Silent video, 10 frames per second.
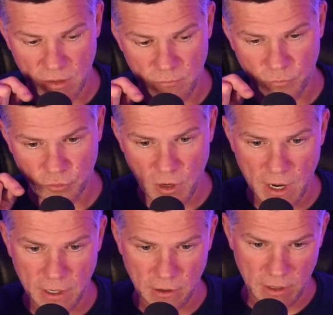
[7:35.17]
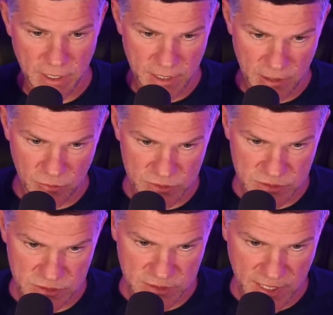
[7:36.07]
prior, and I
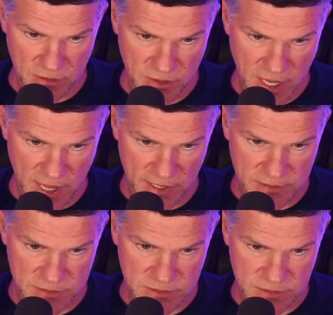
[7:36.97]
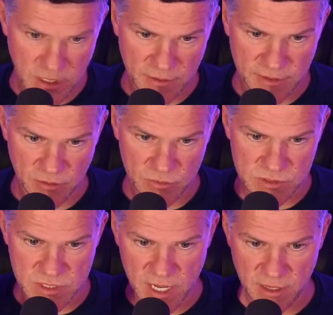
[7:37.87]
was down at, I think it
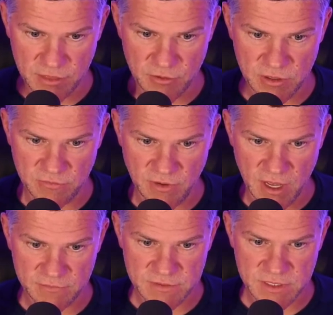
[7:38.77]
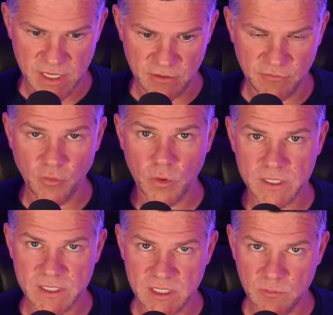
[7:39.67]
was neg 35 to neg
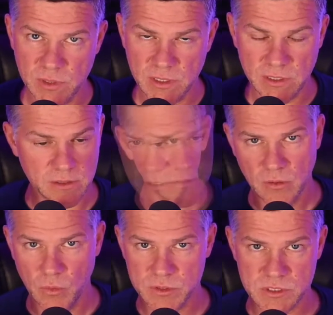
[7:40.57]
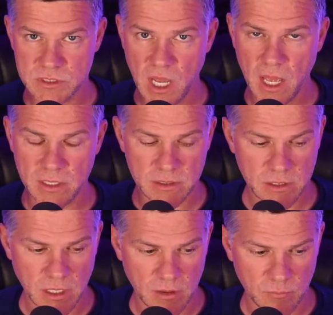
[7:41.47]
40 dB, which is not
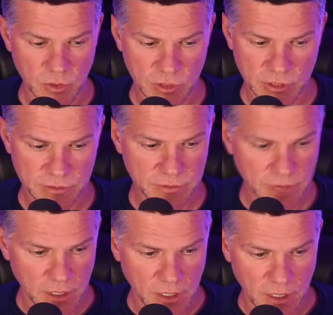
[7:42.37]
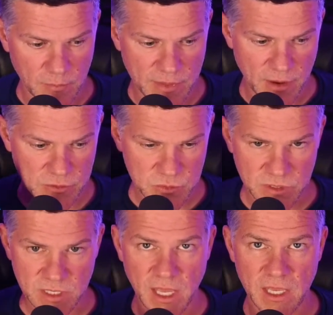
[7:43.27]
good. And that was
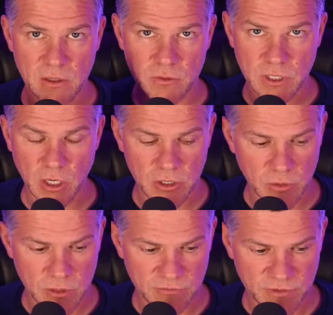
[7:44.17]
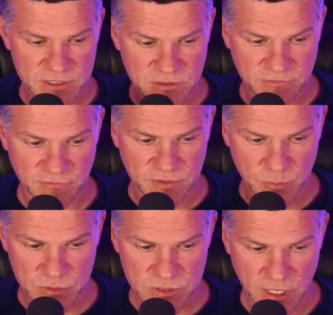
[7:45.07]
with the gain on the audio interface at
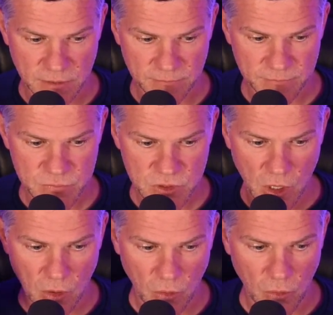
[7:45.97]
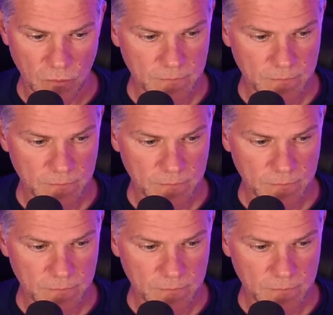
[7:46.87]
50%. So